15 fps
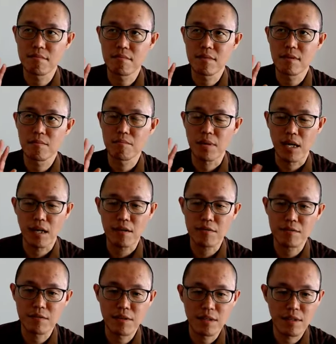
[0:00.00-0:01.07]
path,
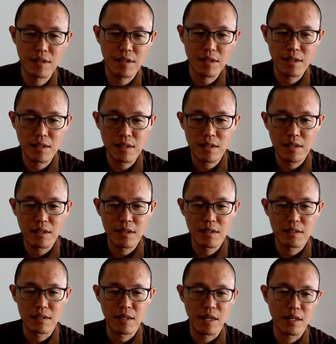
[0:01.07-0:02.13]

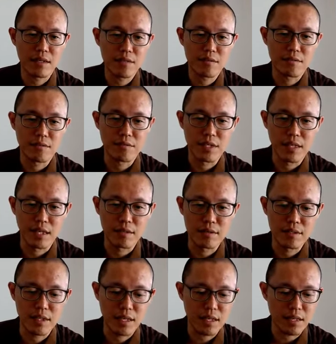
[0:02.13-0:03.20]
then we can
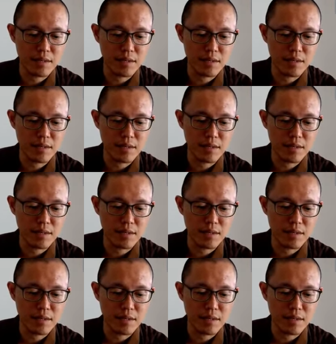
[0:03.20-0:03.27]
say,